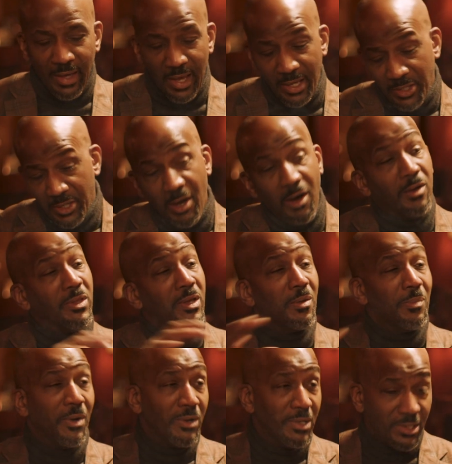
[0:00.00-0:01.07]
aging all the
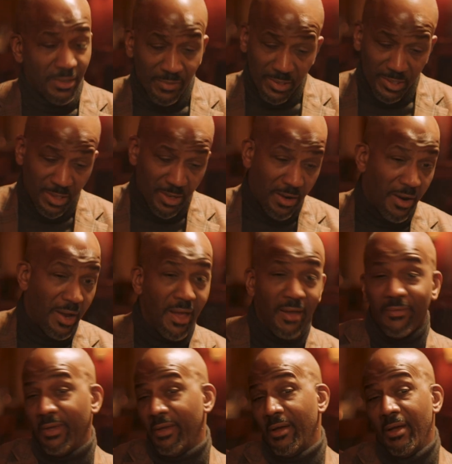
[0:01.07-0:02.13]
components of the cigar,
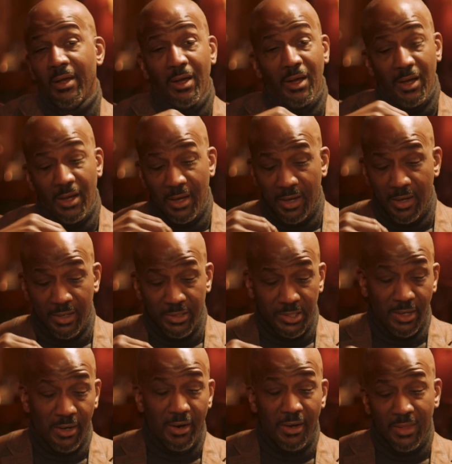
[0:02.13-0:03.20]
having a
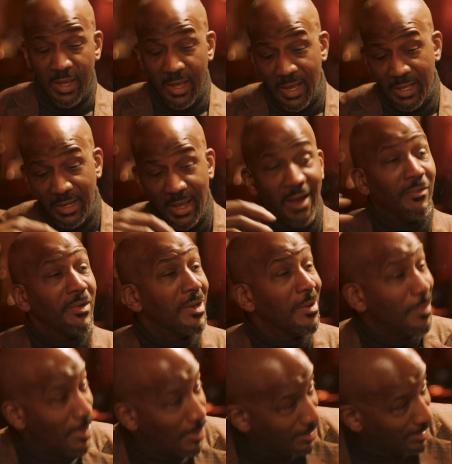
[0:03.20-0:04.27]
cigar that had every
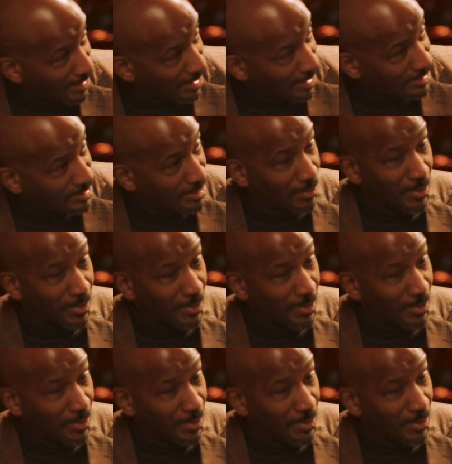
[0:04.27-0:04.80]
component aged in a